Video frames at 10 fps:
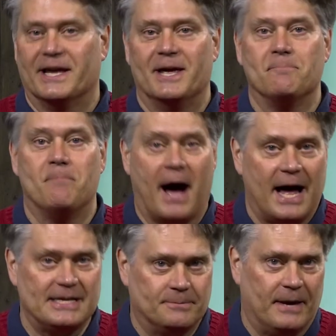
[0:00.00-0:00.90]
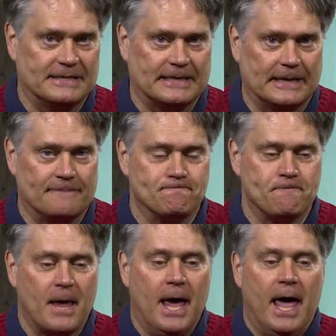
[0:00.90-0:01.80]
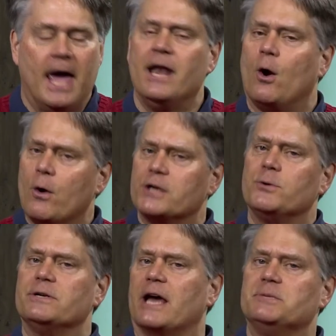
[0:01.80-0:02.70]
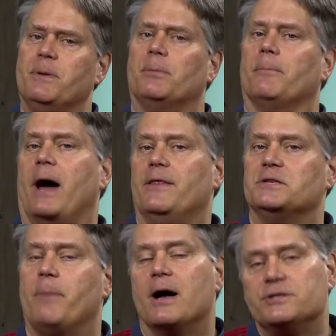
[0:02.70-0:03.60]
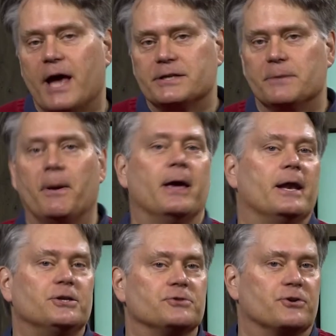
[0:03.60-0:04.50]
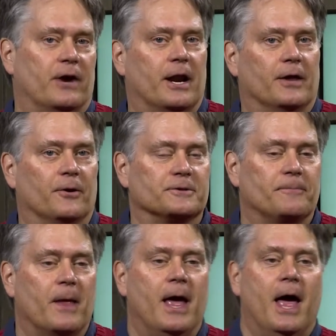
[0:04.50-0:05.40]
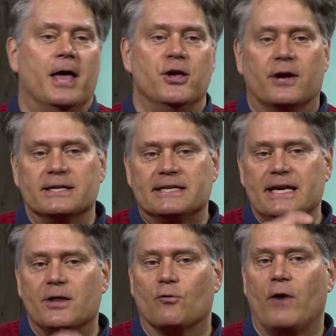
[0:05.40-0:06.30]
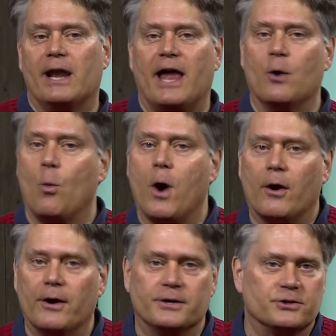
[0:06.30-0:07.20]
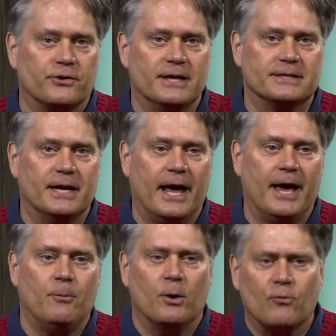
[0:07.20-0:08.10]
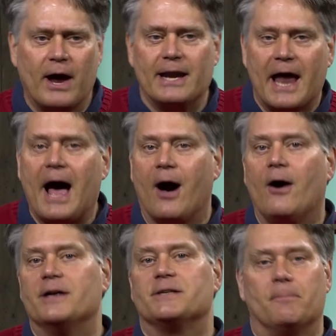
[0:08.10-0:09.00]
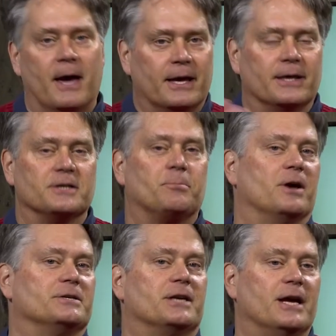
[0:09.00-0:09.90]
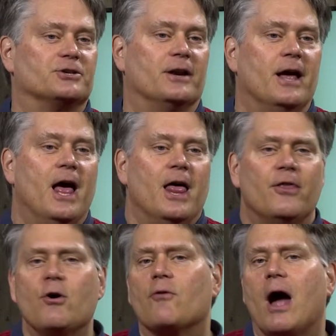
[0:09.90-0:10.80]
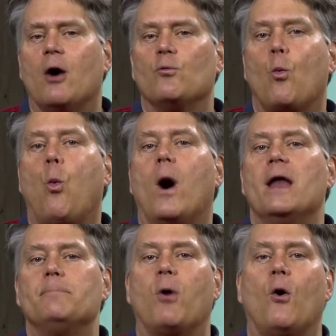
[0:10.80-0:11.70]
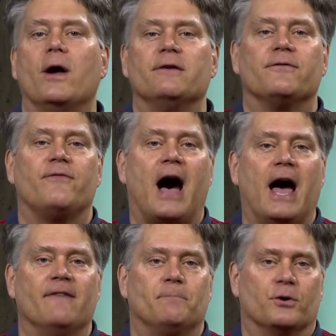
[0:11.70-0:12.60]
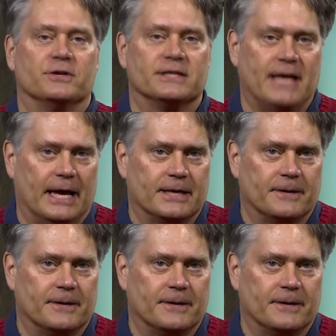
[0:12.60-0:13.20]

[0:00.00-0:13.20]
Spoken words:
in bonds, basically. And in order to entice people to buy these bonds, she has to pay an interest rate on those. You can see the red line. Where are interest rates today? Well, right now, as I'm making this presentation, they're around 1.5%.